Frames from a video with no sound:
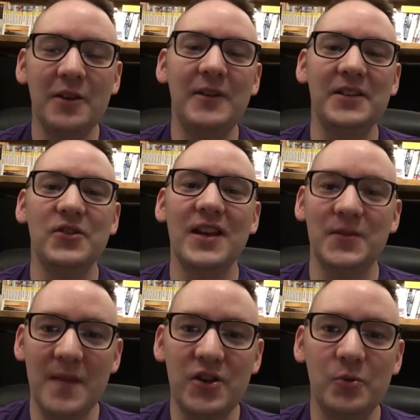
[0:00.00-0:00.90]
Right, so
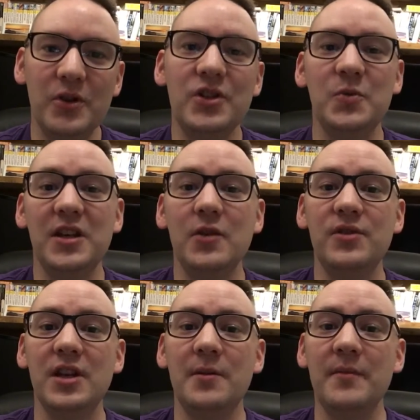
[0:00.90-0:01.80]
that's measure words. We
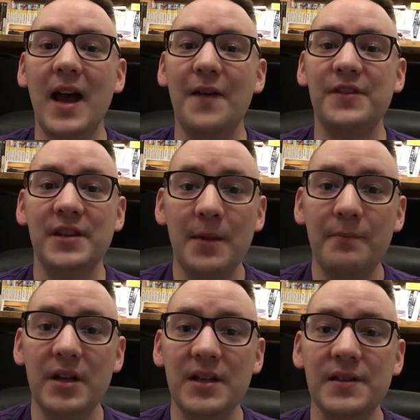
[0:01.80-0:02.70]
use them after
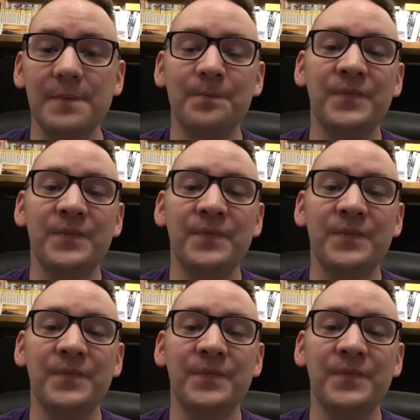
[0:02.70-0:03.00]
numbers.